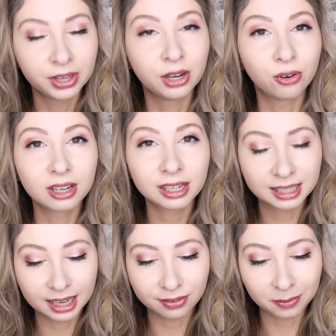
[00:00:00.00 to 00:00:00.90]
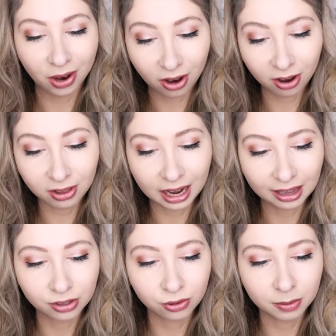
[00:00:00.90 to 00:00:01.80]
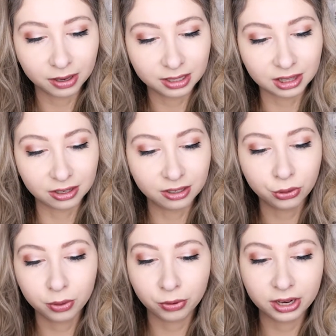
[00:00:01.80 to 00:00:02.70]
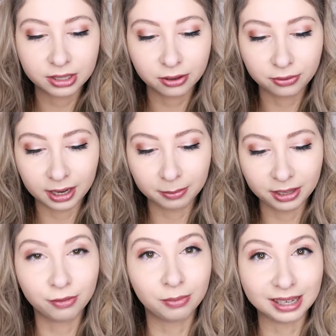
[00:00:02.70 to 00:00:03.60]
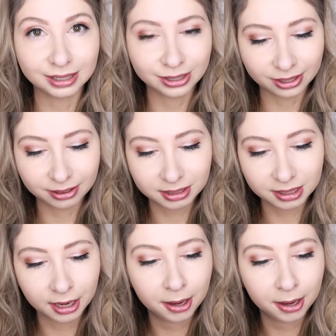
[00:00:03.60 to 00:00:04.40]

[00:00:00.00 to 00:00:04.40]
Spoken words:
In order to save them all, Eleanor must learn to embrace her family of monsters,